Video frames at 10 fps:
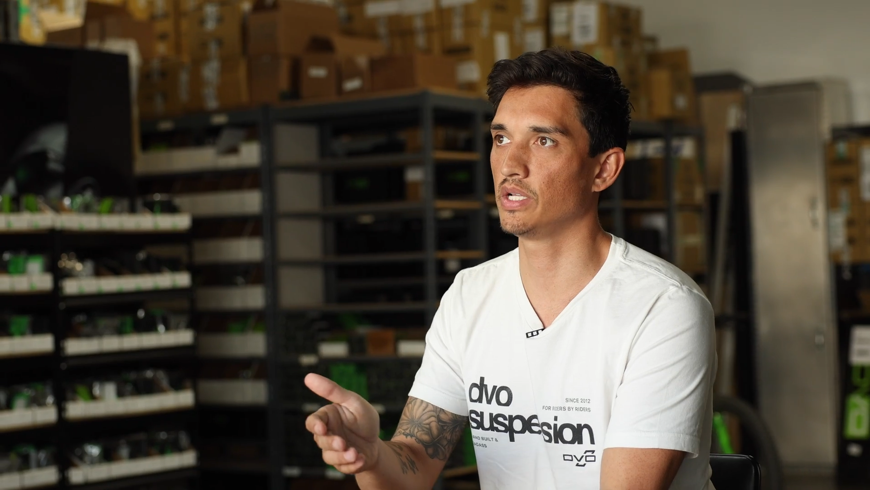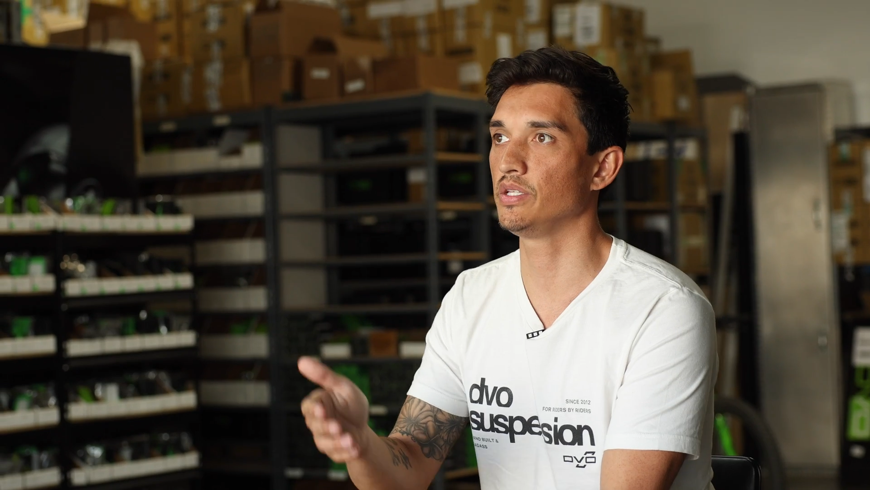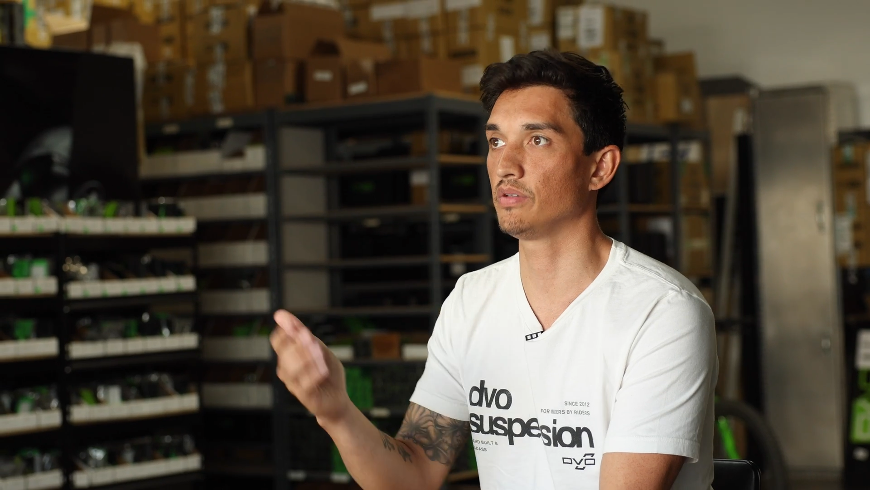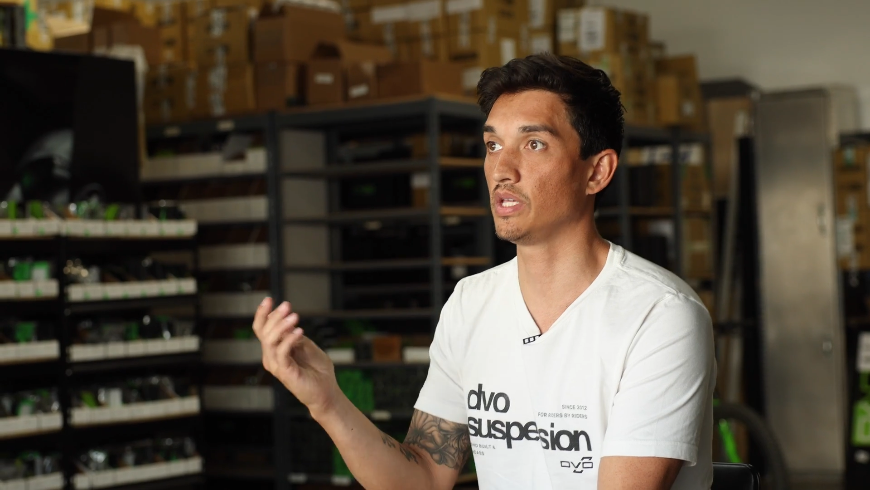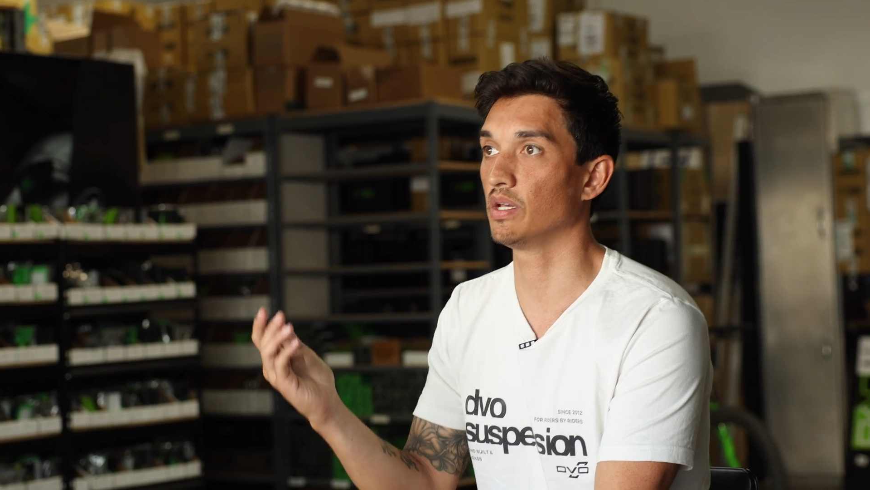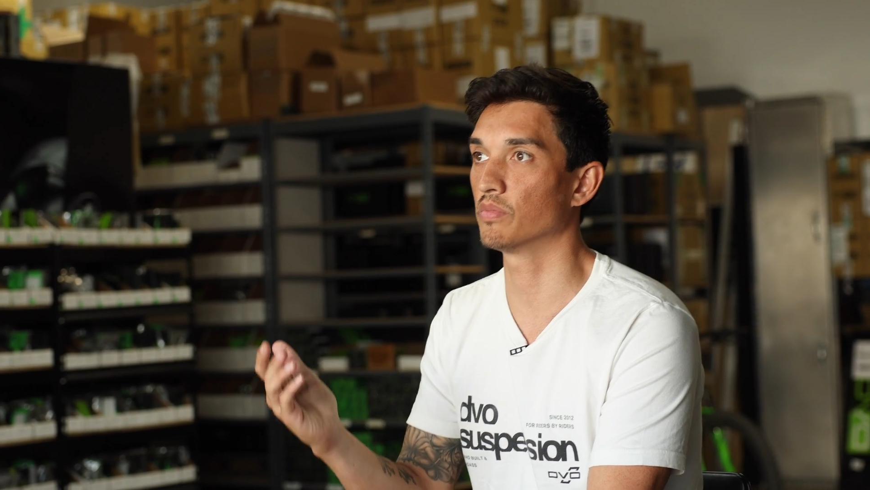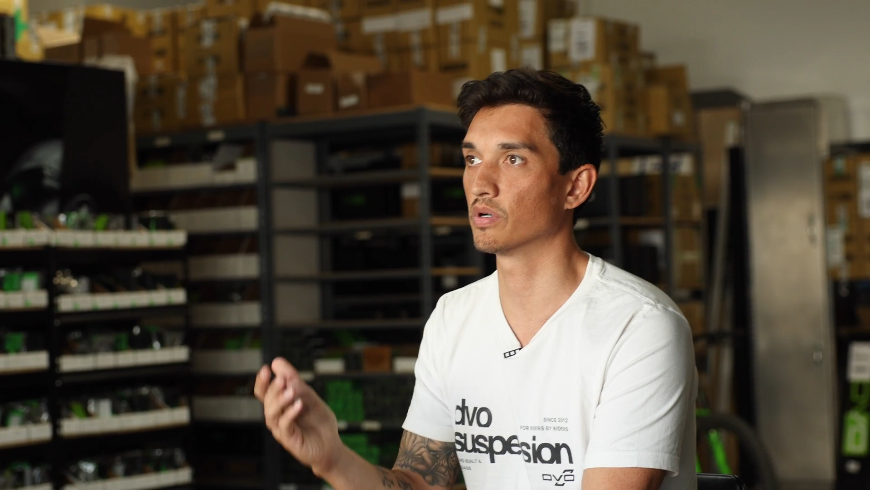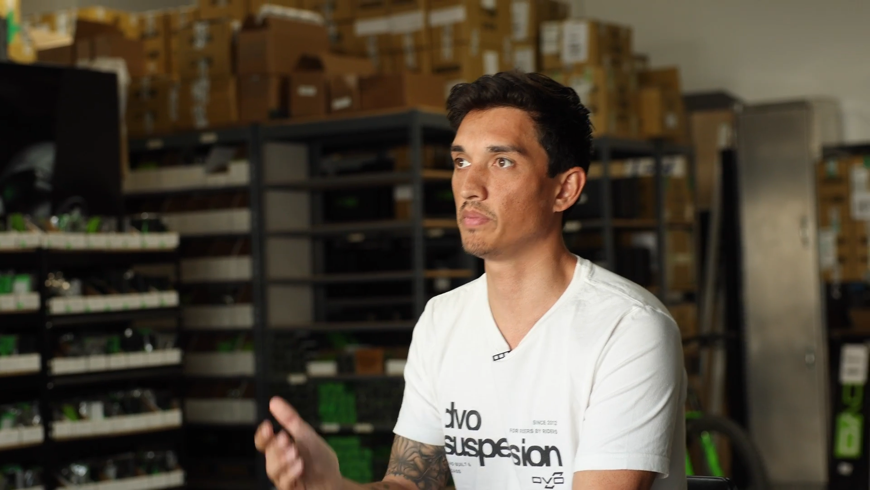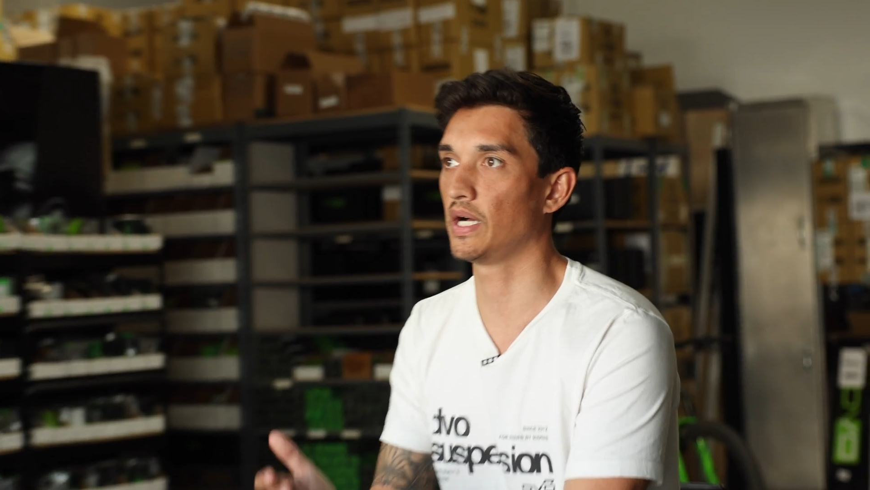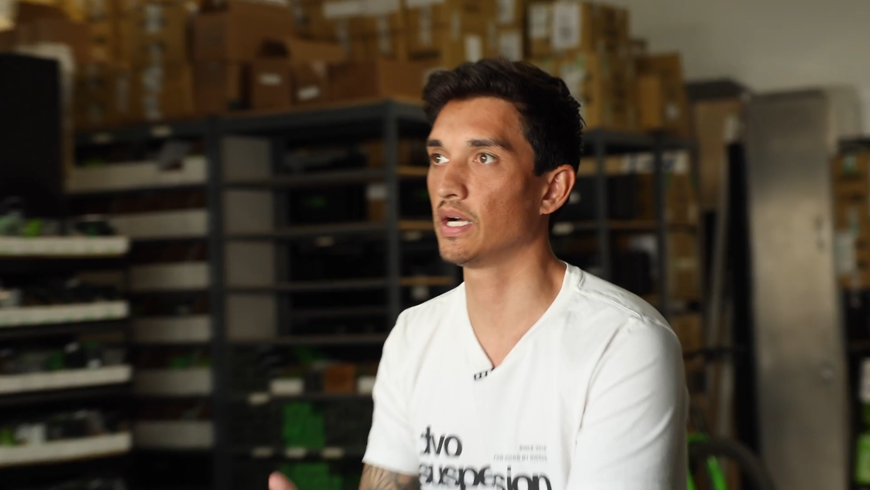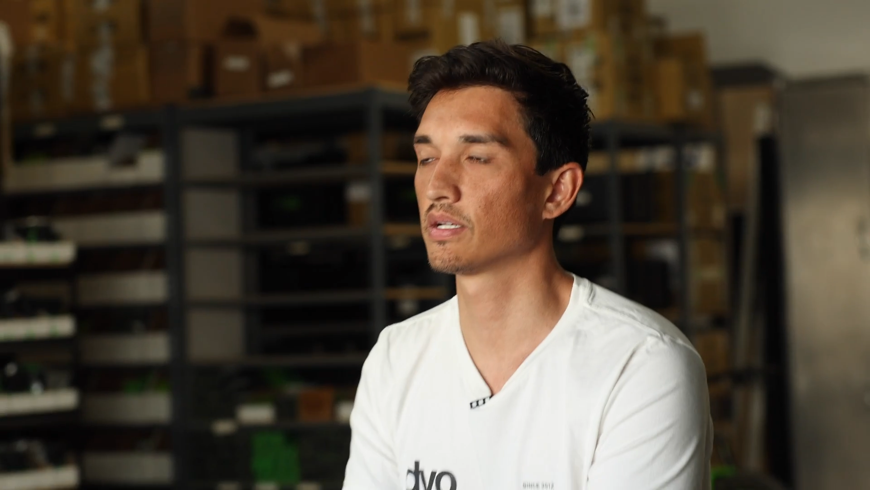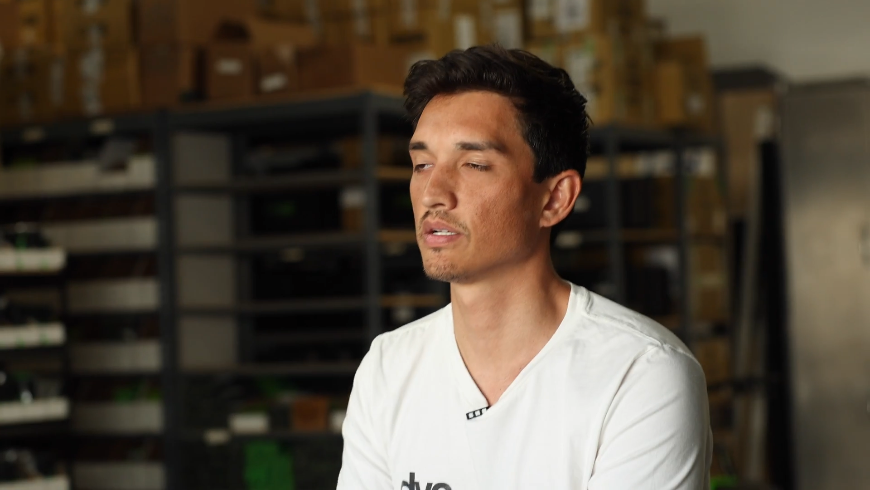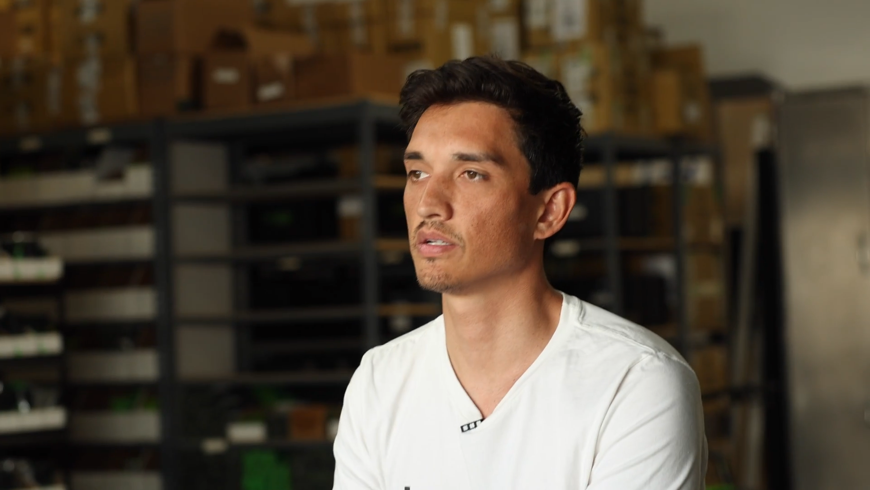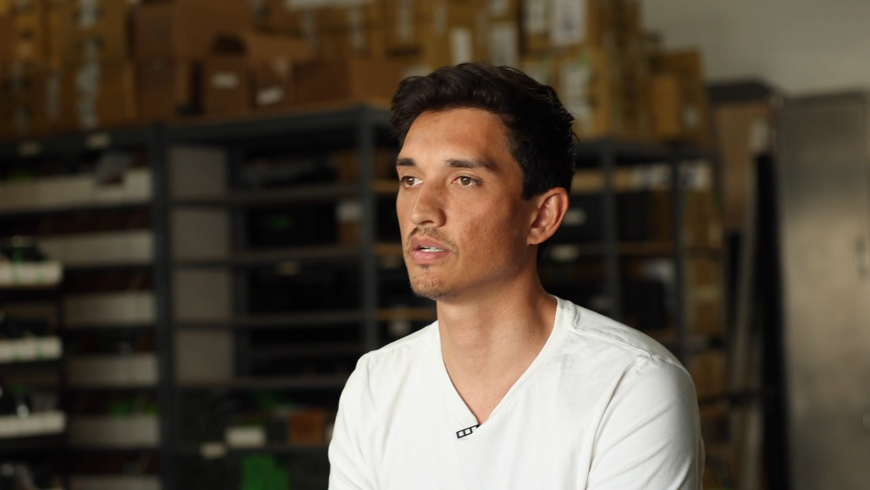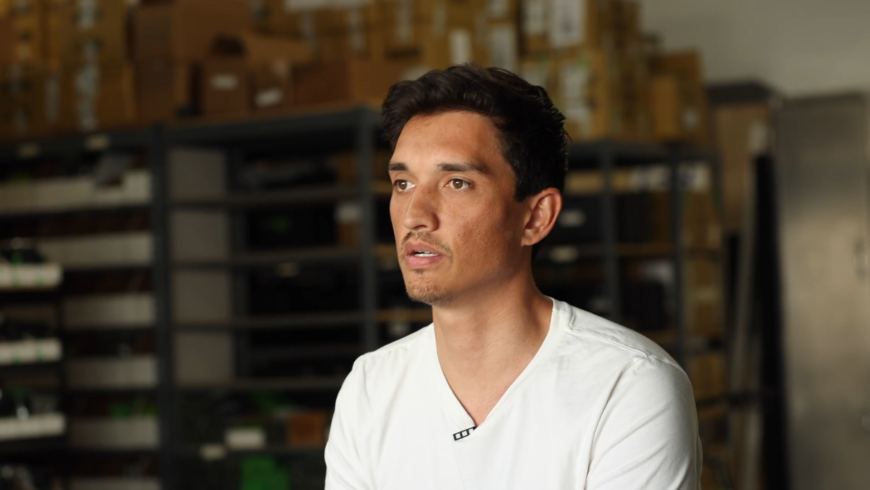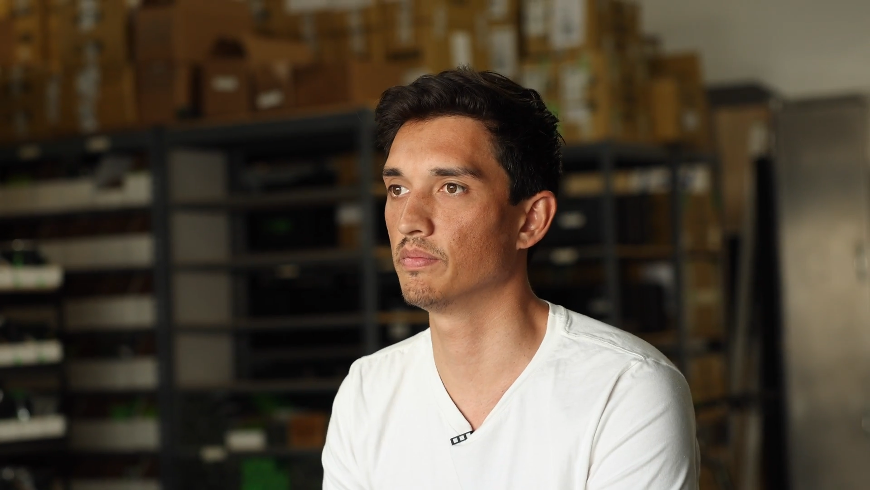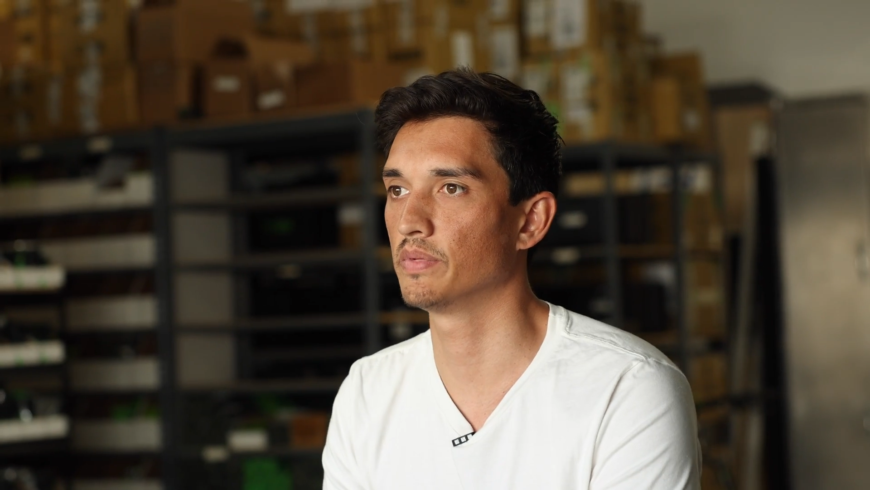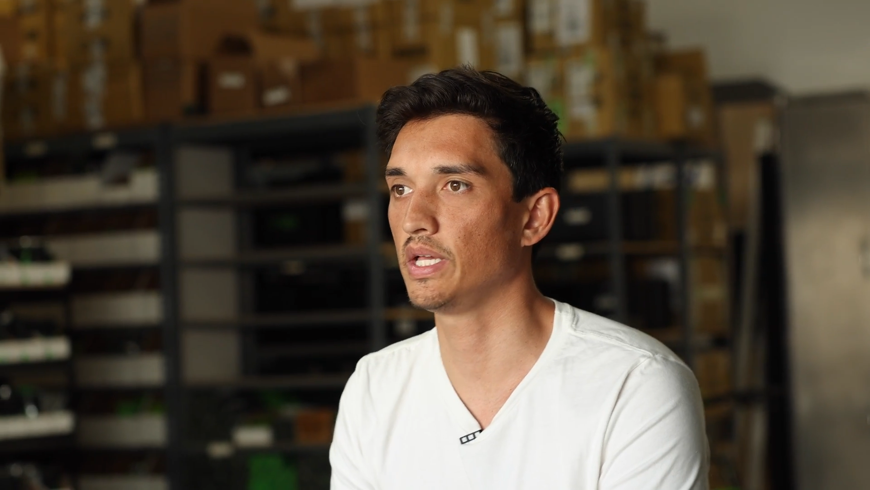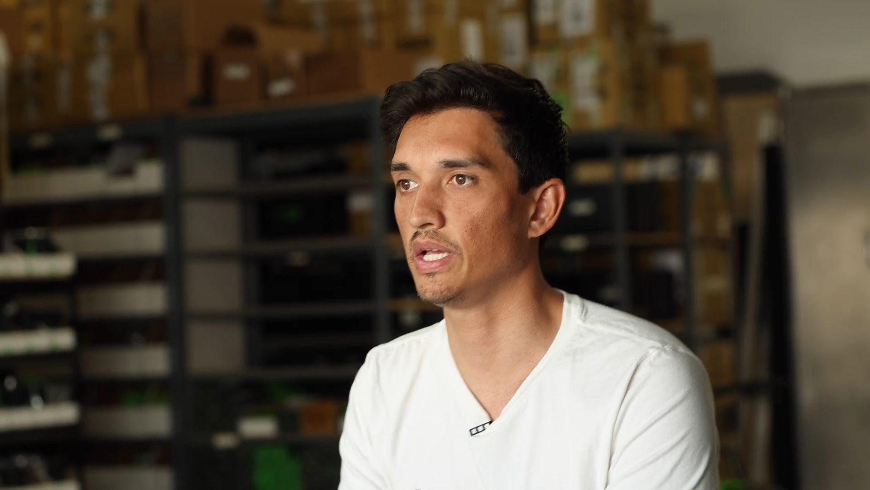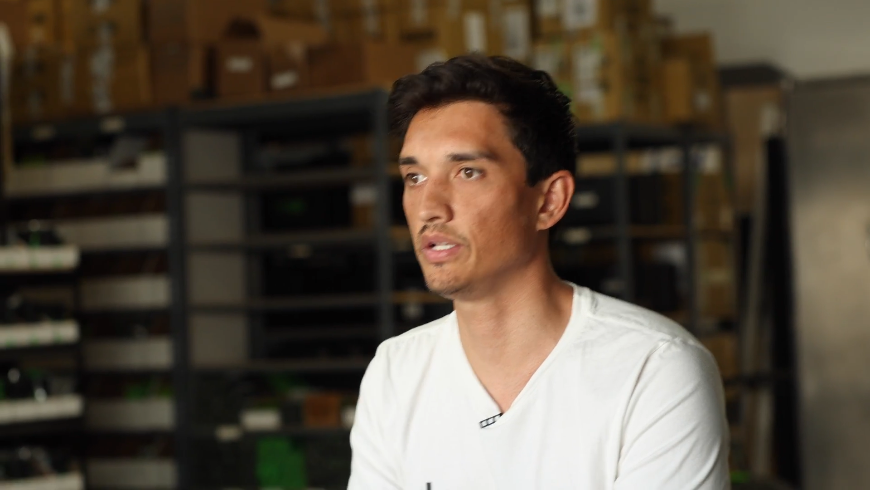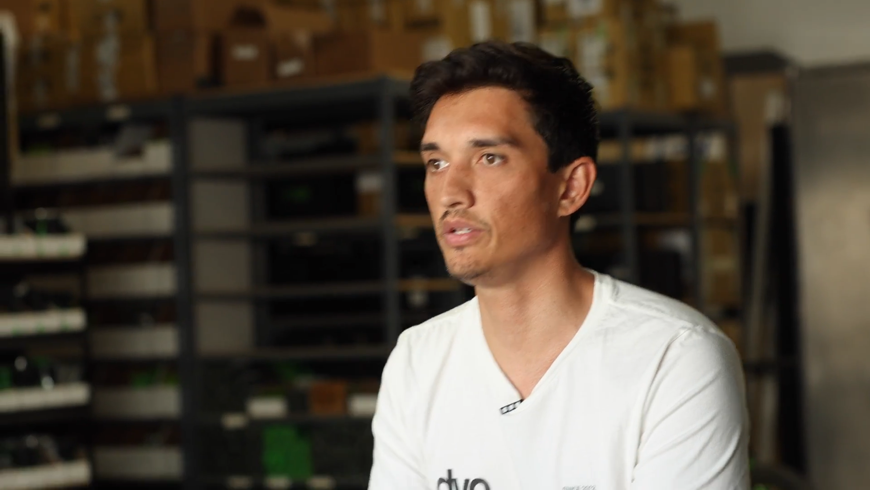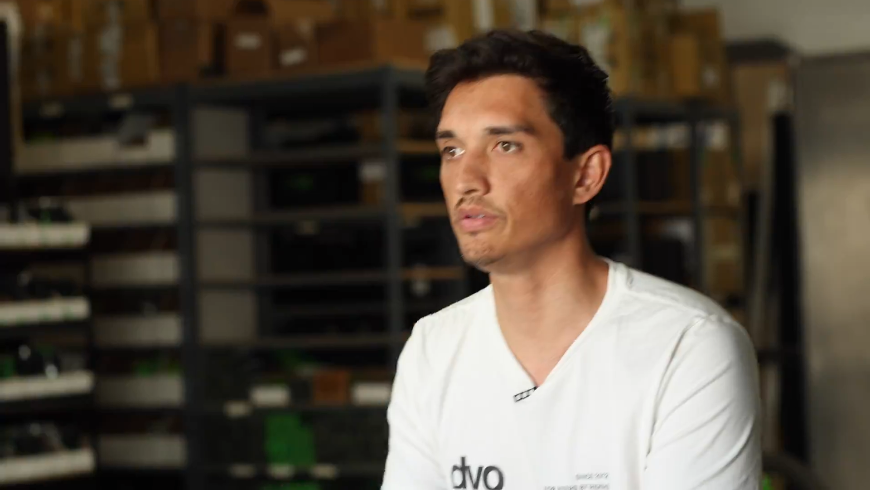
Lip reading: end, you get more back, and